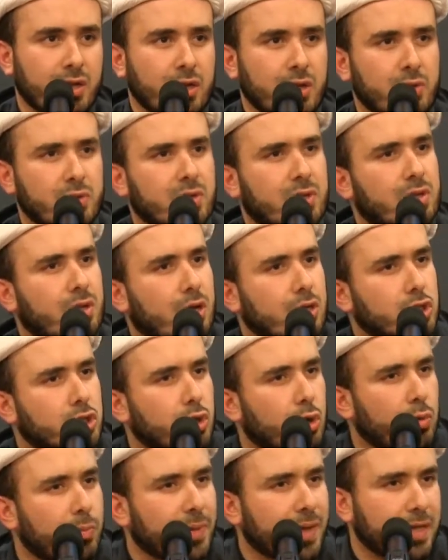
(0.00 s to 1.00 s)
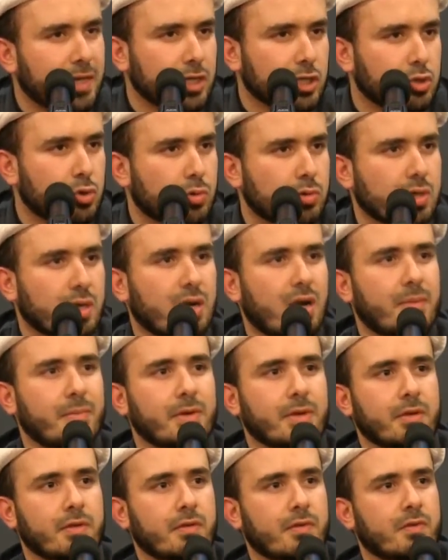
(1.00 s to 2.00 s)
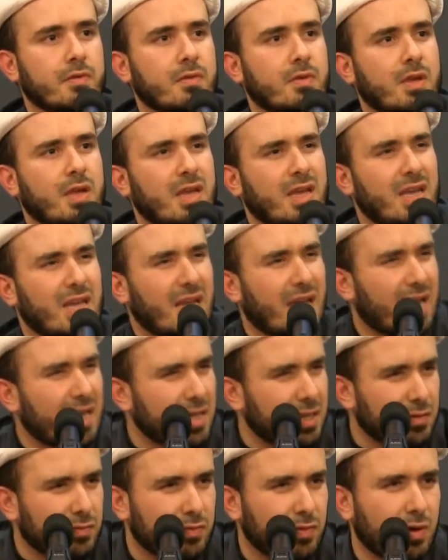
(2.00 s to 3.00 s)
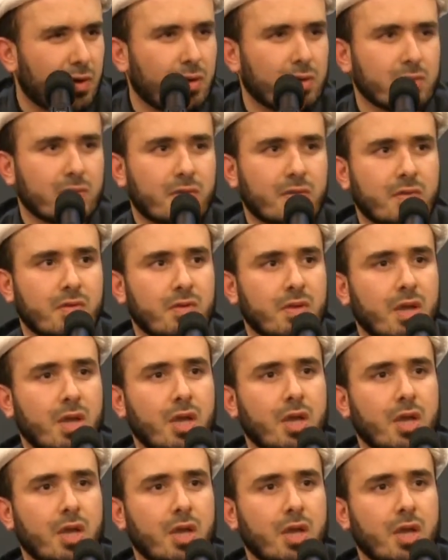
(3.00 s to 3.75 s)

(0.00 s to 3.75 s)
you did not show me any shortcomings, any faults.